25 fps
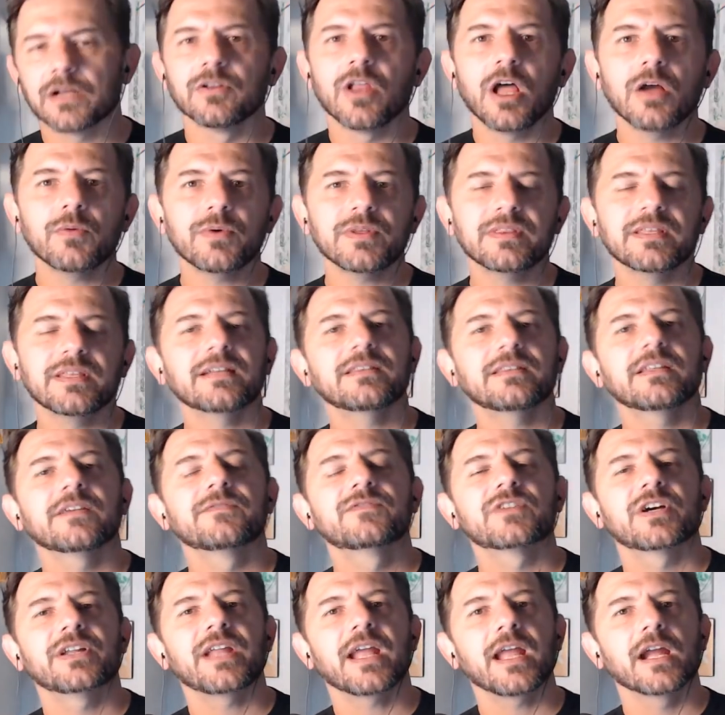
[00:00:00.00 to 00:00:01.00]
Along with that, they've
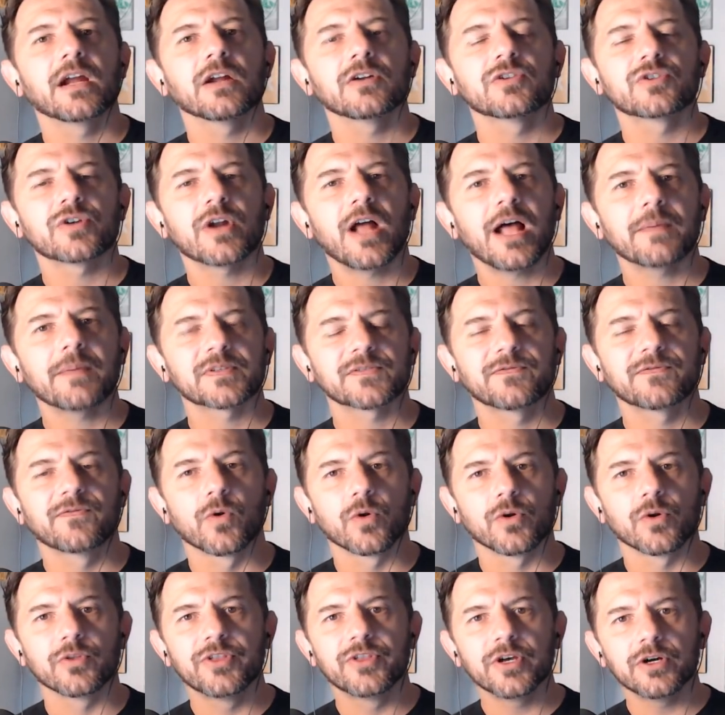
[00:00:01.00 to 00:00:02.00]
done airdrops
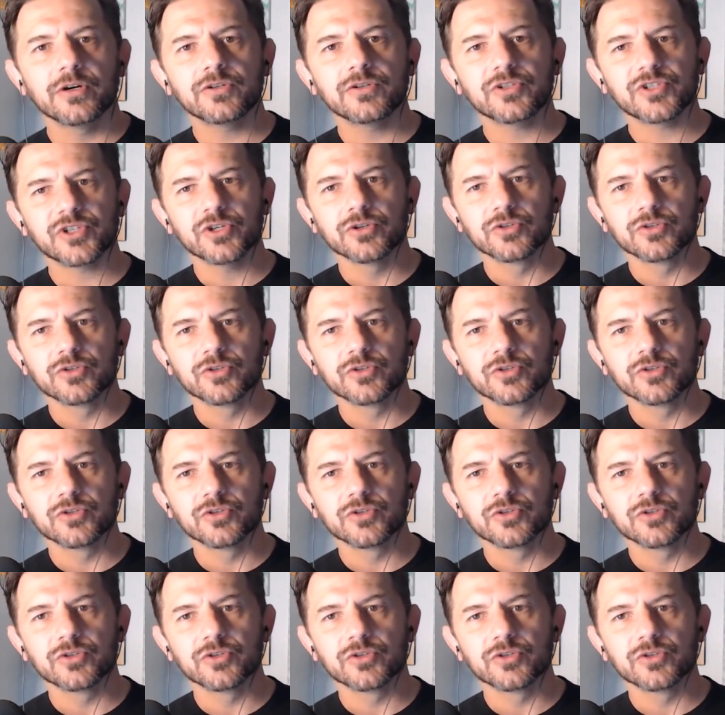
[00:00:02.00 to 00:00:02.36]
for those